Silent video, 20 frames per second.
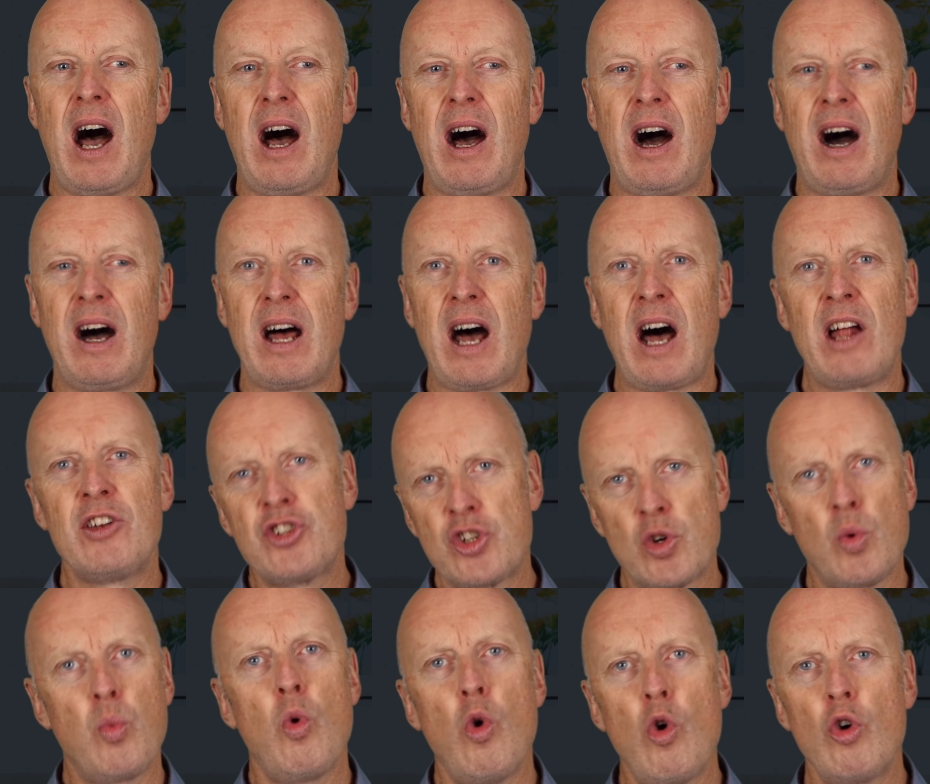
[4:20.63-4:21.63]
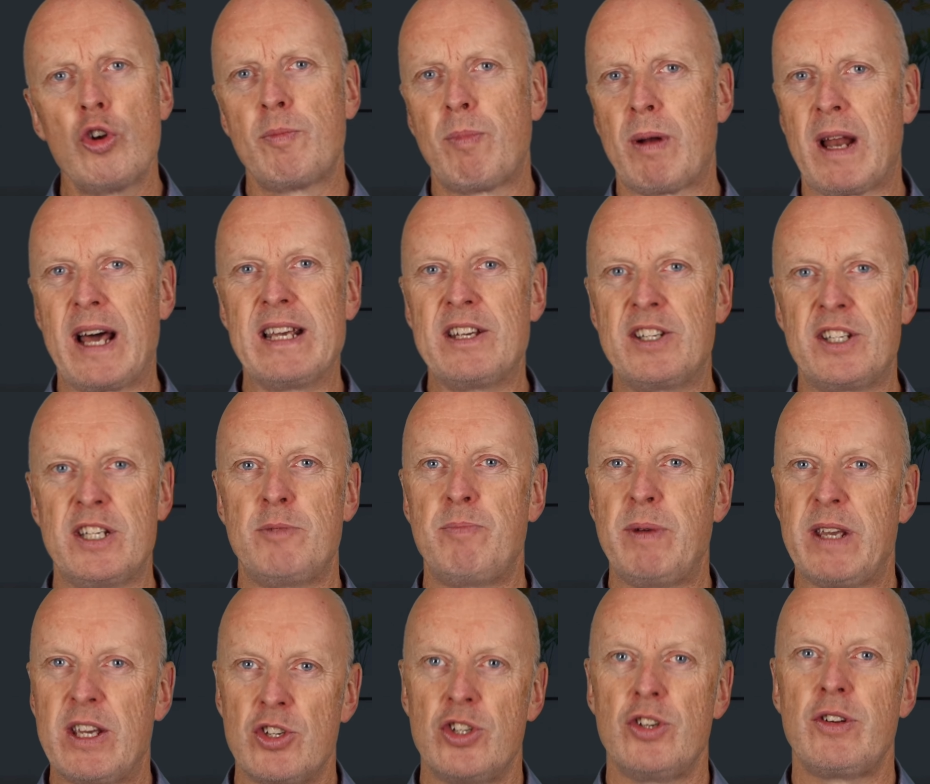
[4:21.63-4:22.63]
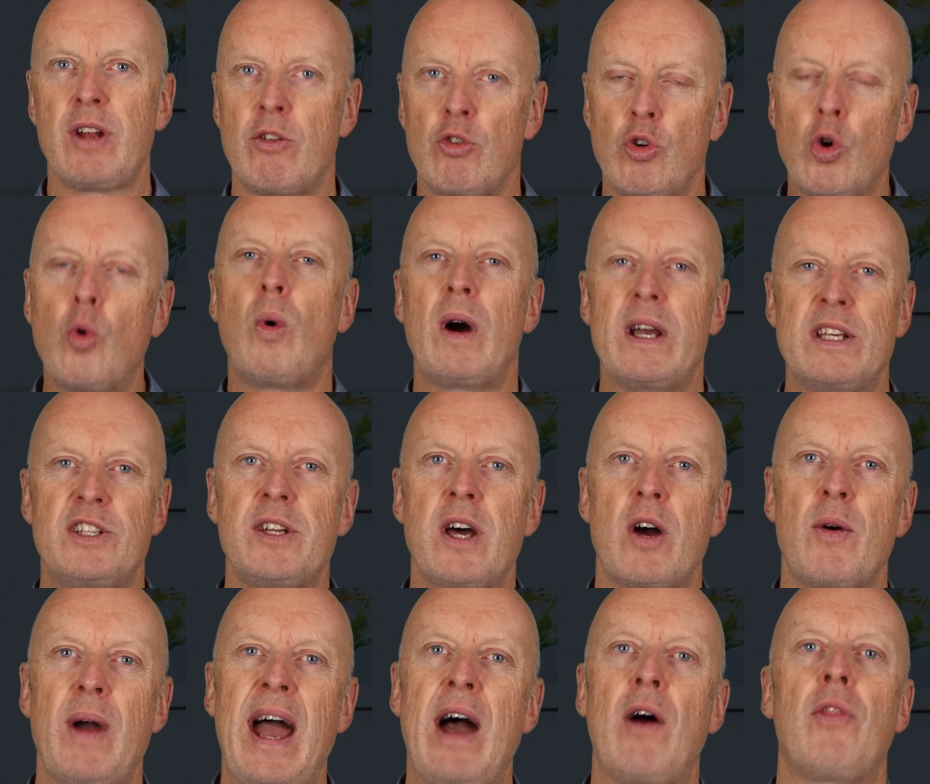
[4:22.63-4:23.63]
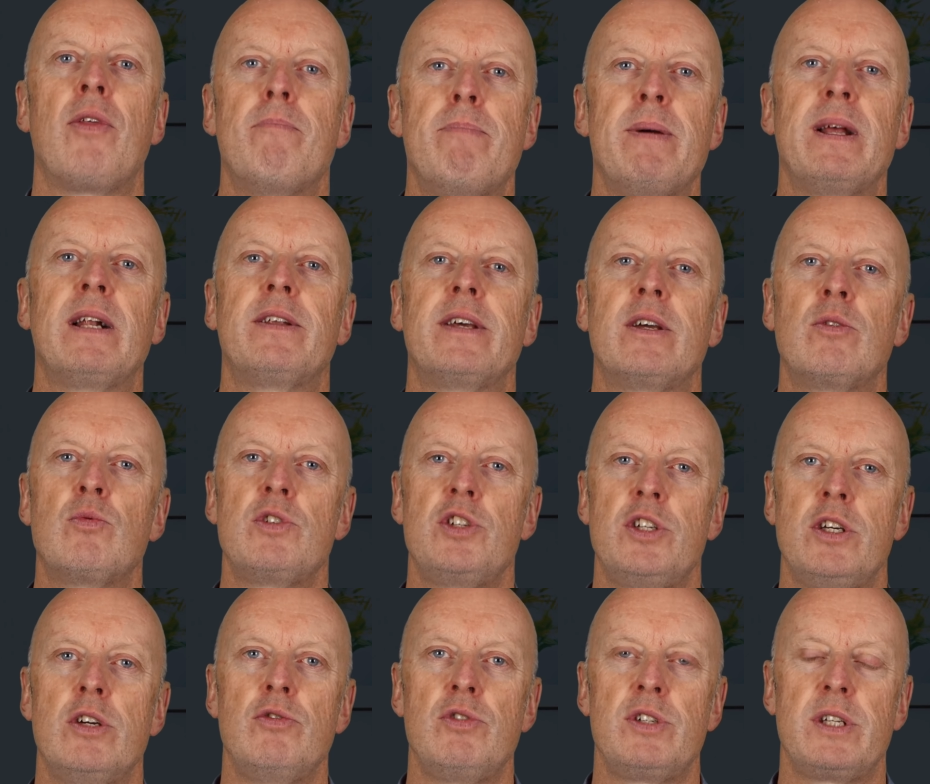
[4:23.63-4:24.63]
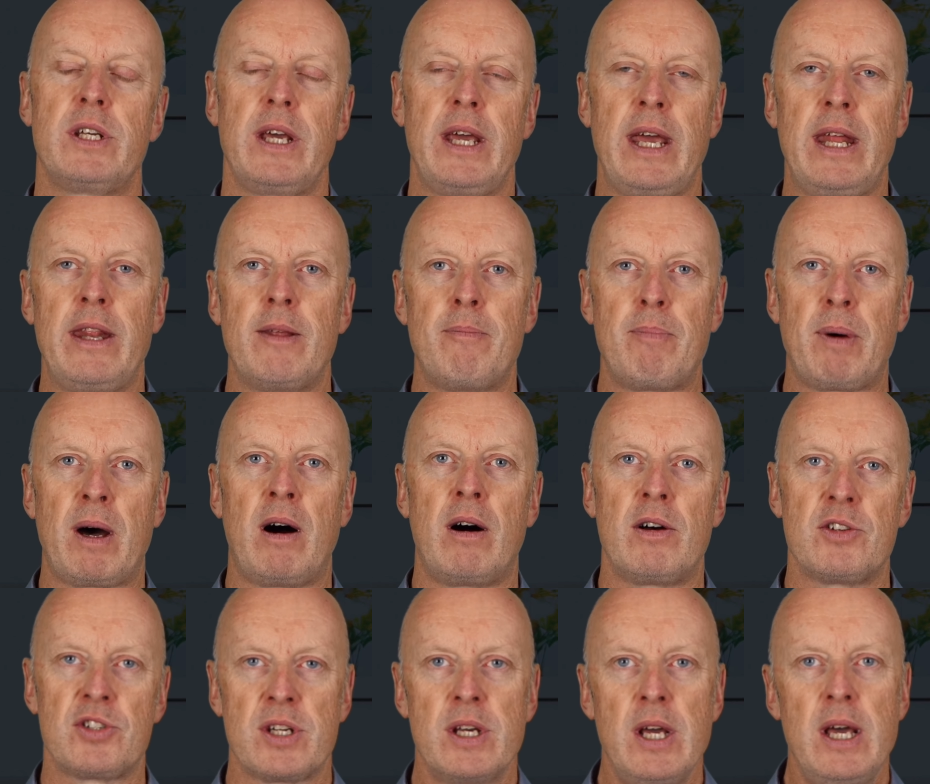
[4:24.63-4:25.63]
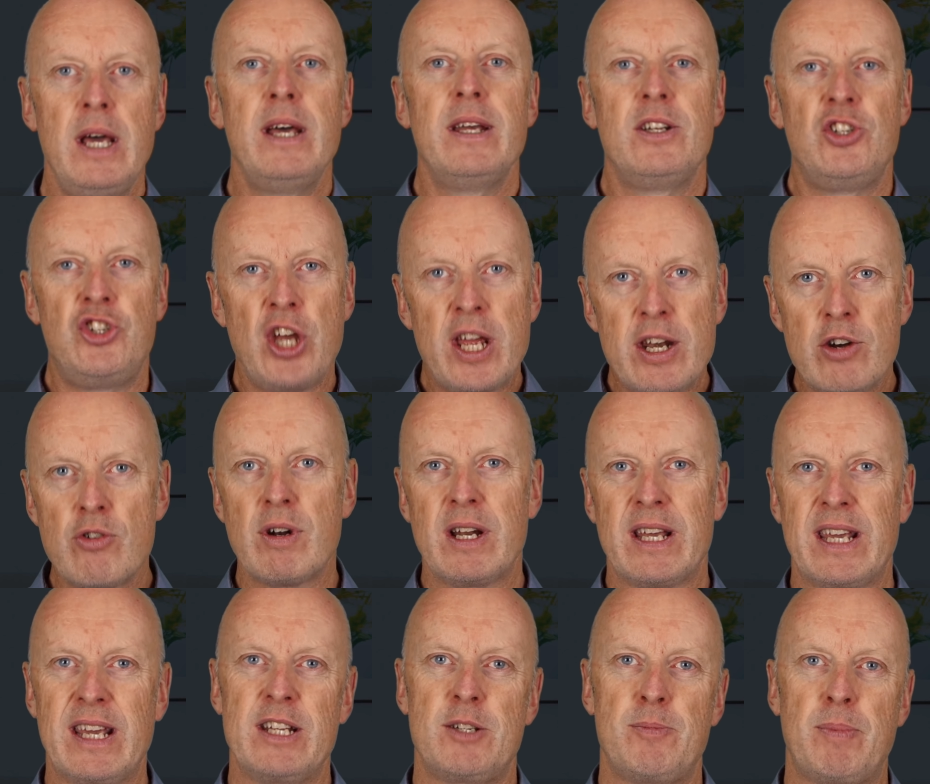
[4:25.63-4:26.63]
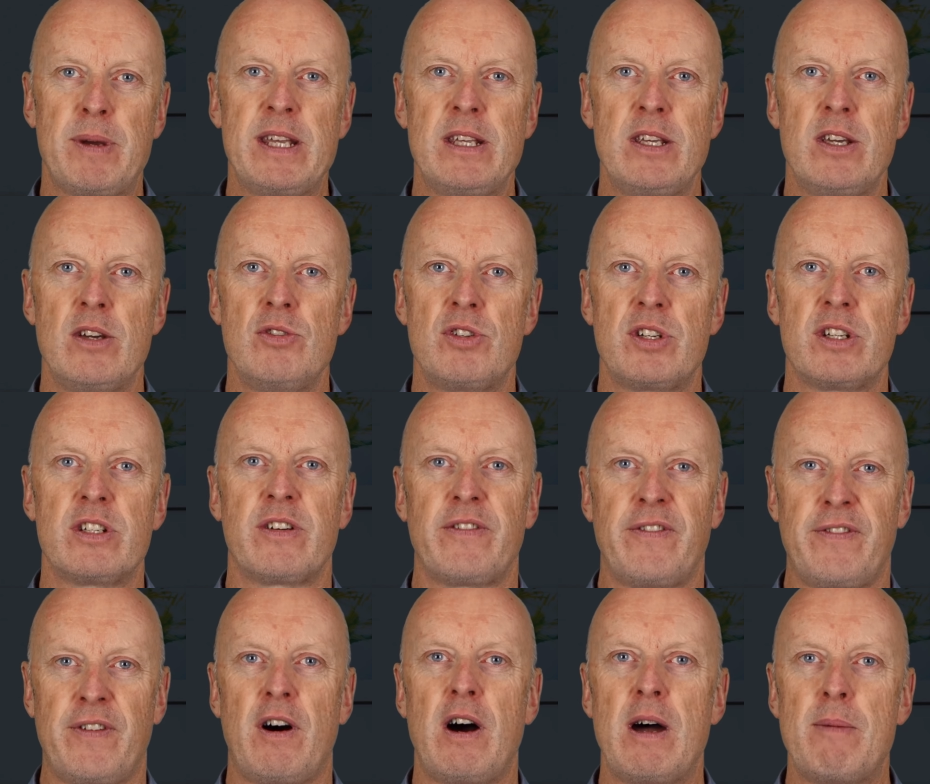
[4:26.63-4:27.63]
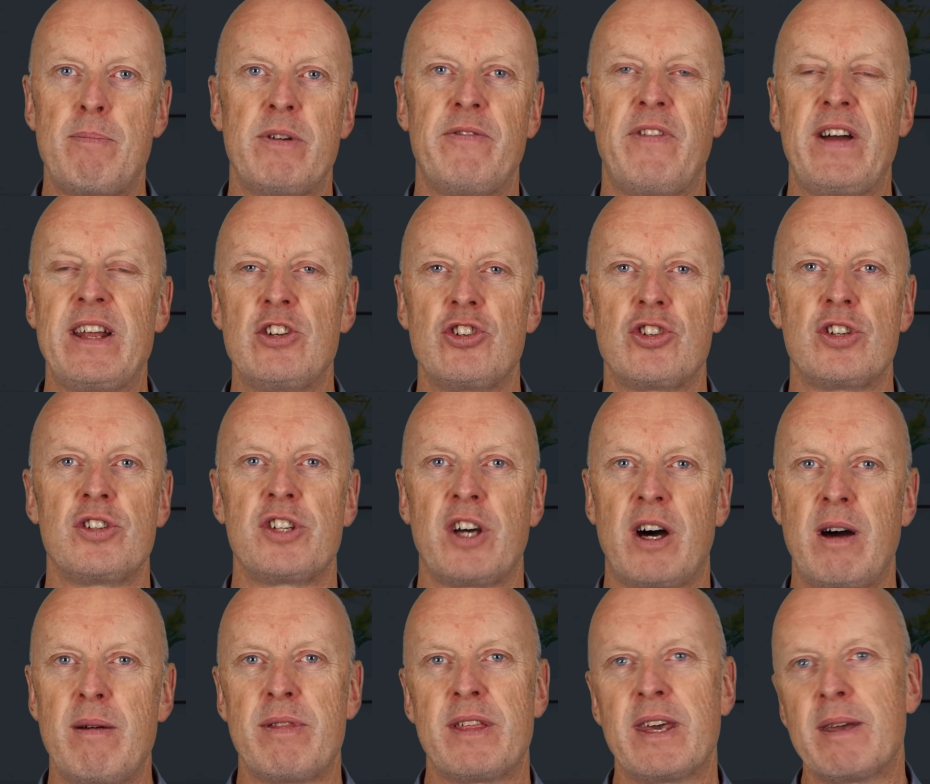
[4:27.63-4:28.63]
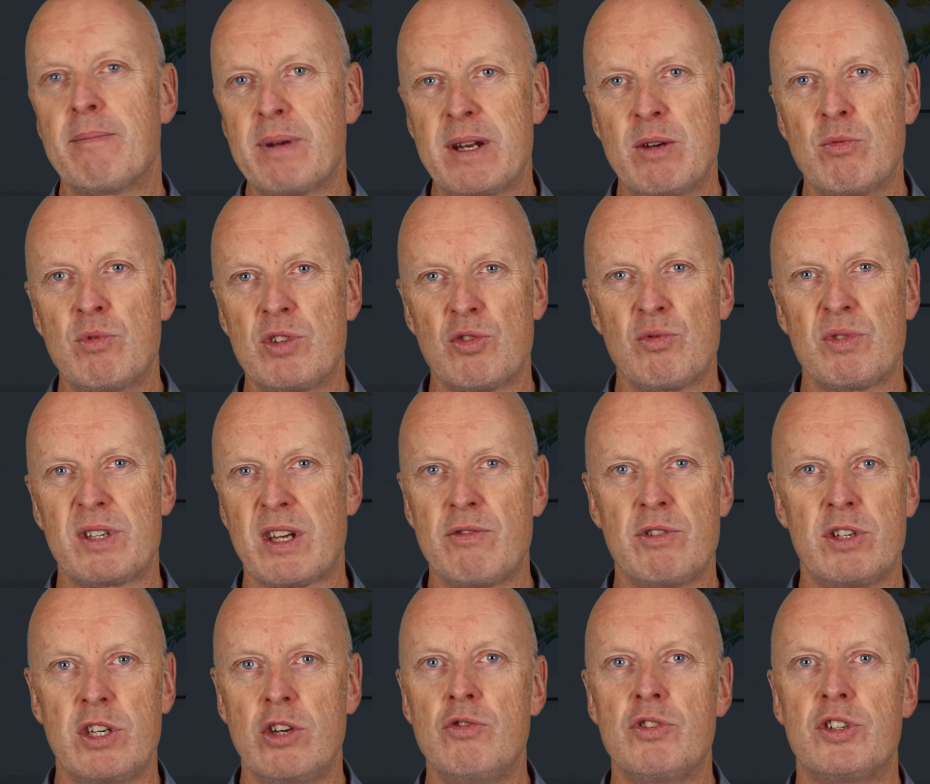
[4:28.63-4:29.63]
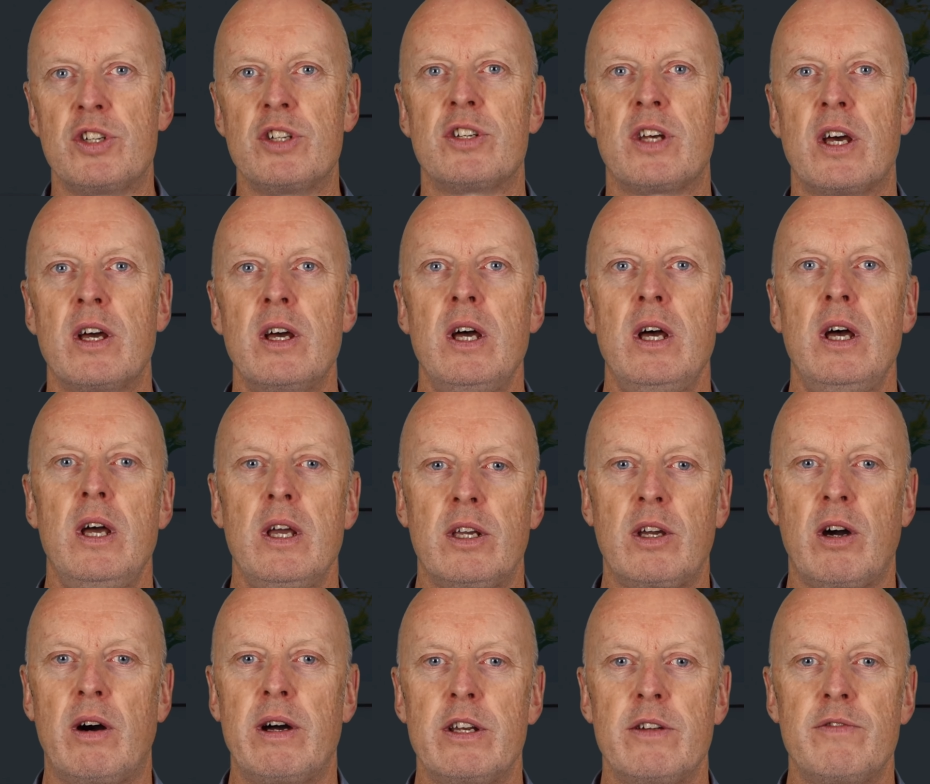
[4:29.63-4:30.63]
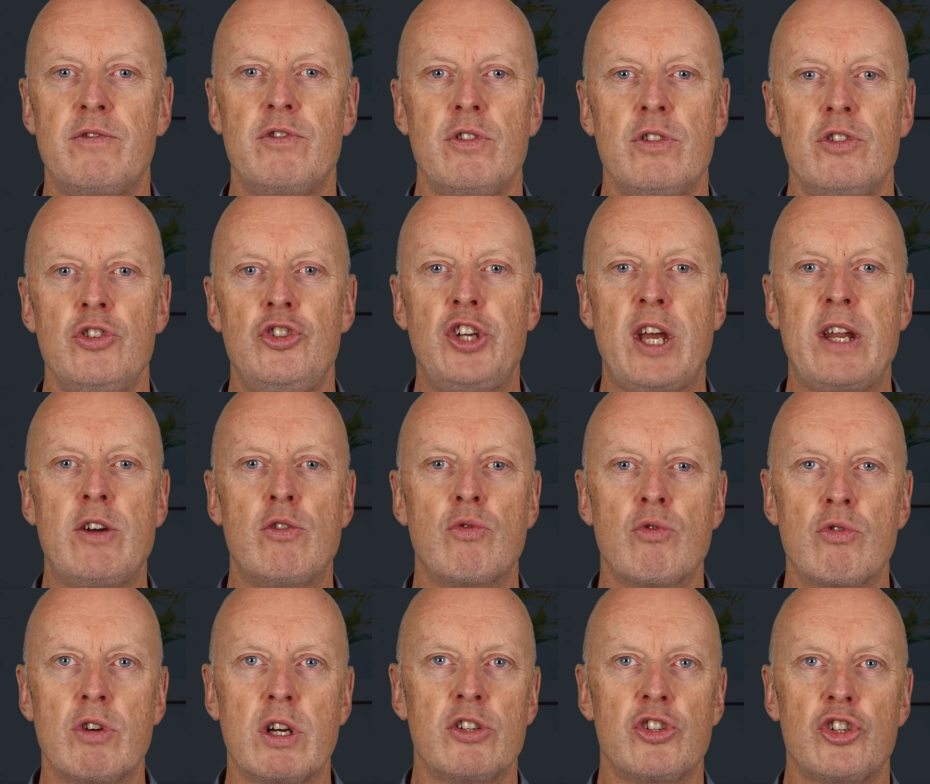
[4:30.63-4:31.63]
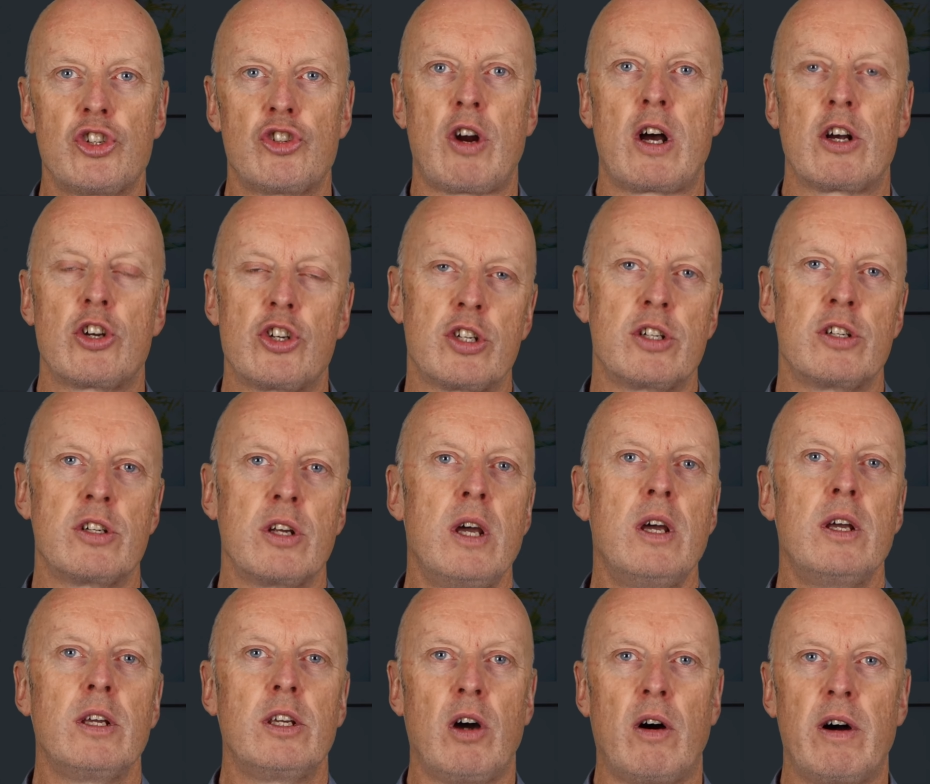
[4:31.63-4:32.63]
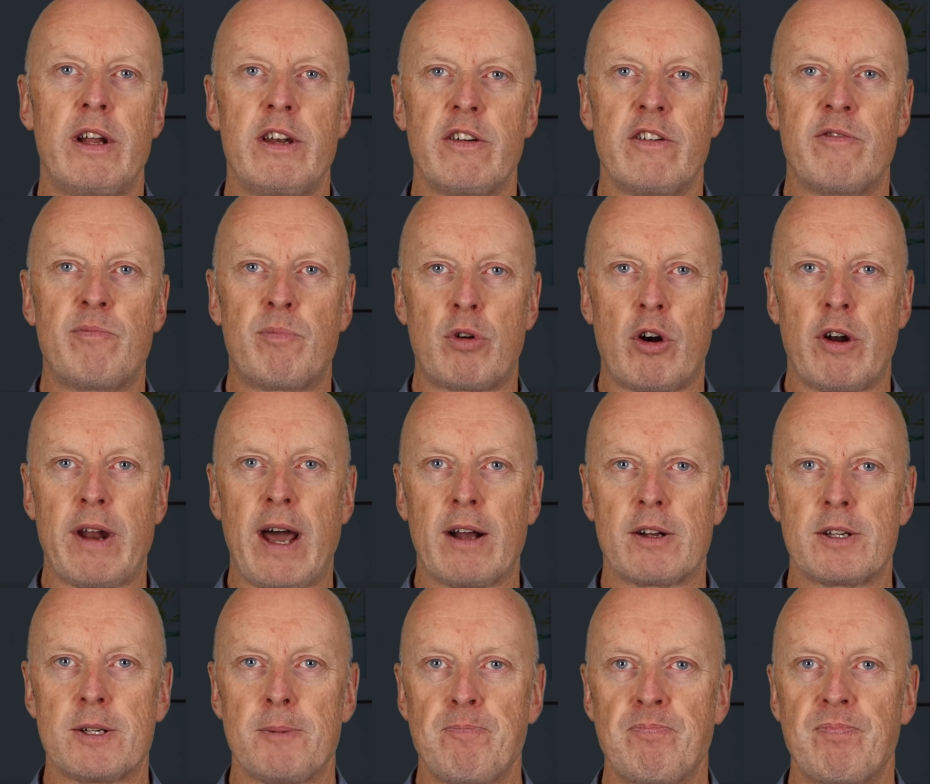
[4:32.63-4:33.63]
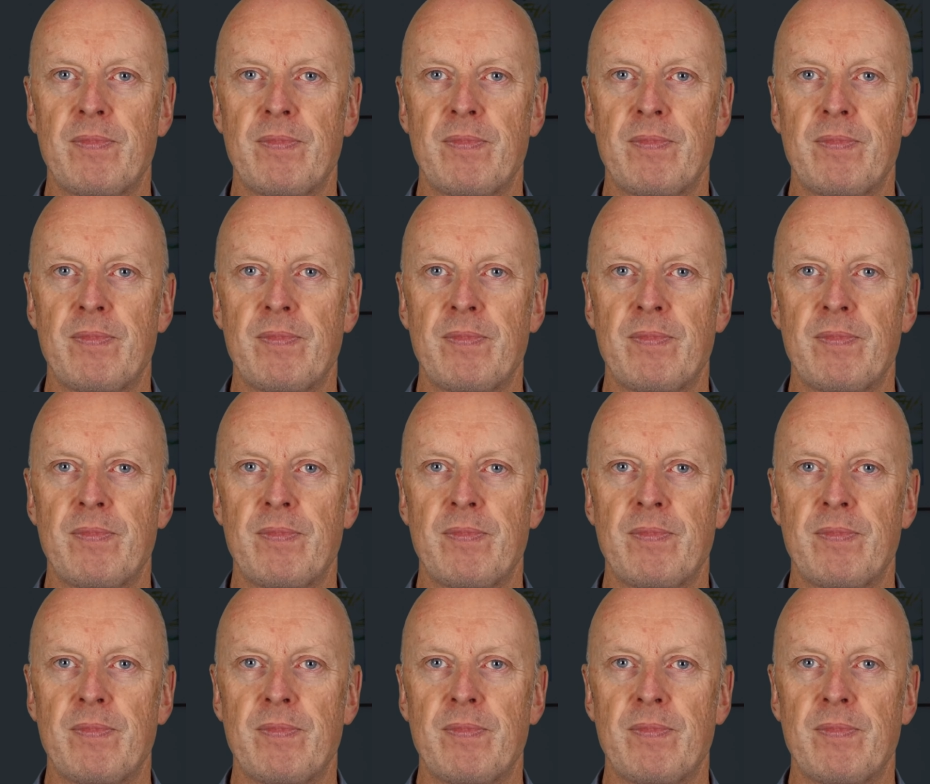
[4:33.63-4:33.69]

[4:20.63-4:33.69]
untoward places because you don't always know how the building was used in the past. Generally, it's been used as a fire prevention type thing, but it was also used as a kind of general construction kind of product.